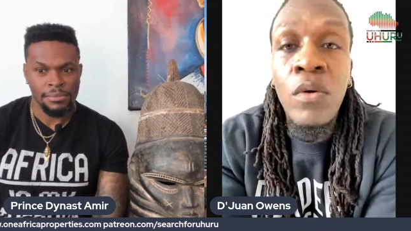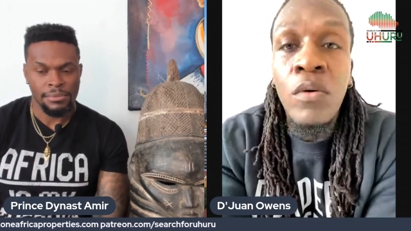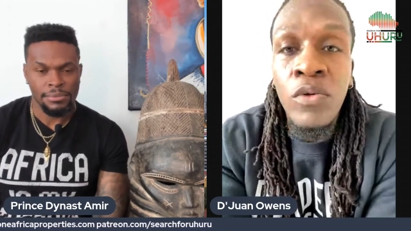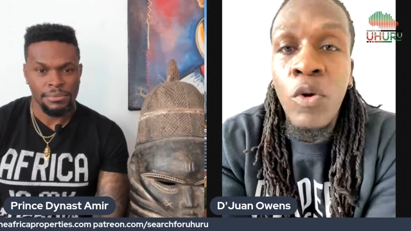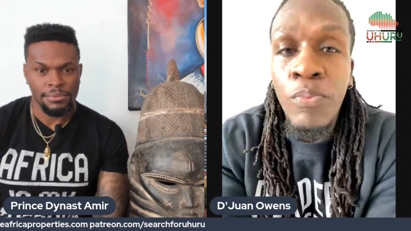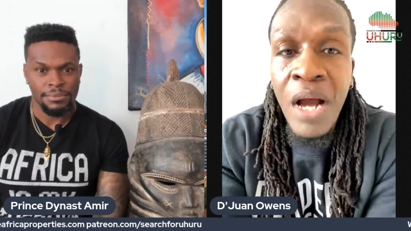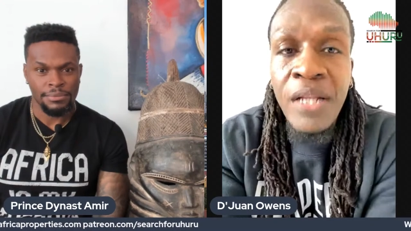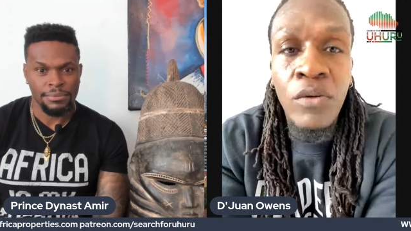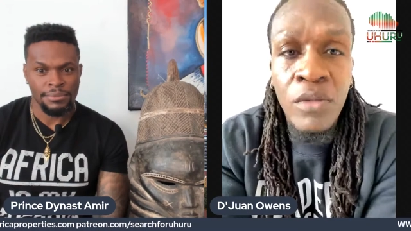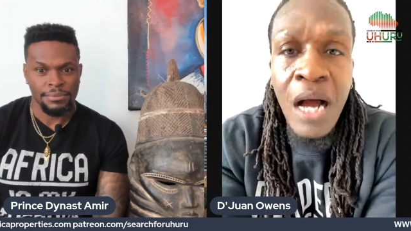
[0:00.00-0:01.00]
Speaker 1: you know,
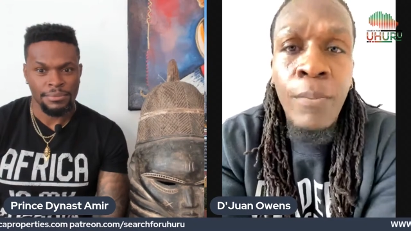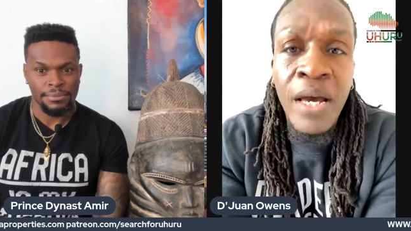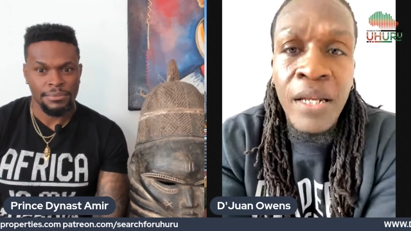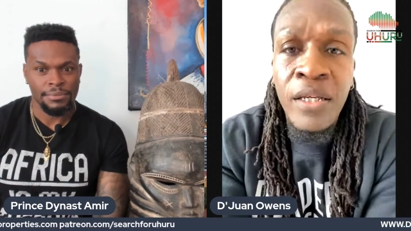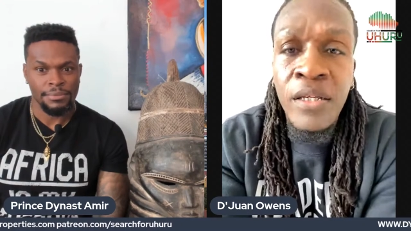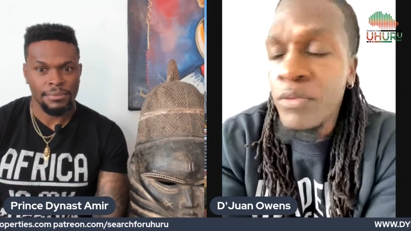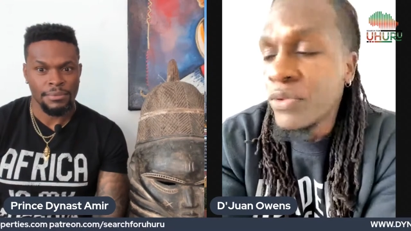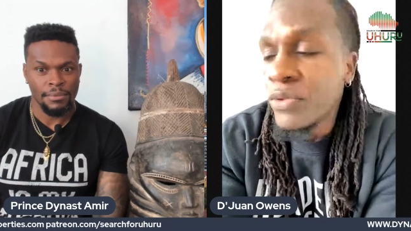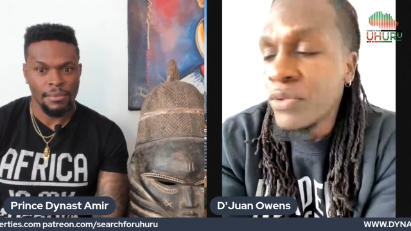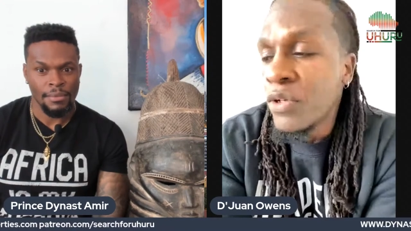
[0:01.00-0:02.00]
practical combat against a
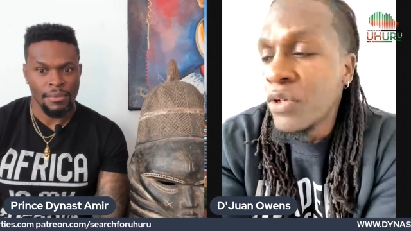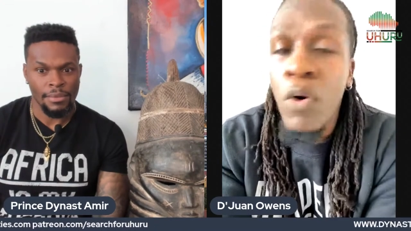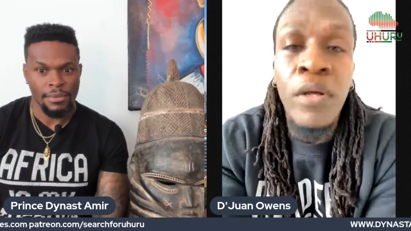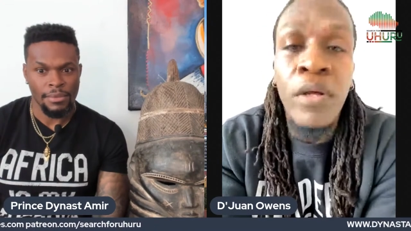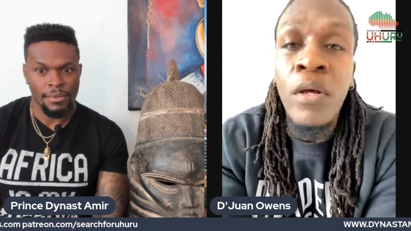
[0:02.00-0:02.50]
resistant opponent,